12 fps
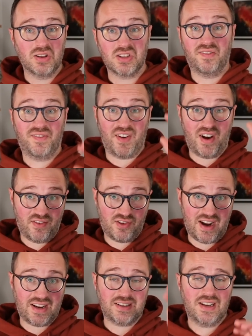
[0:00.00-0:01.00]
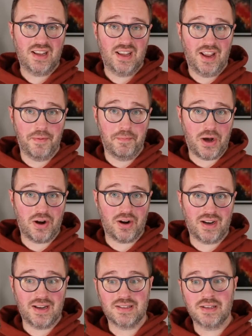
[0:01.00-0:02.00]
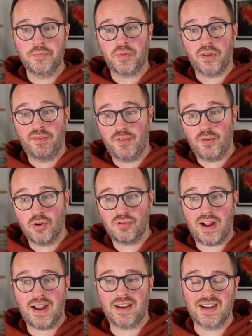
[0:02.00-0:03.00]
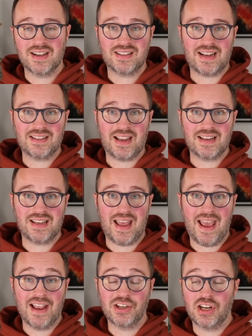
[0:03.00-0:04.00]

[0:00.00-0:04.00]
So £5,000 in Barclays, £4,000 in a Santander Edge.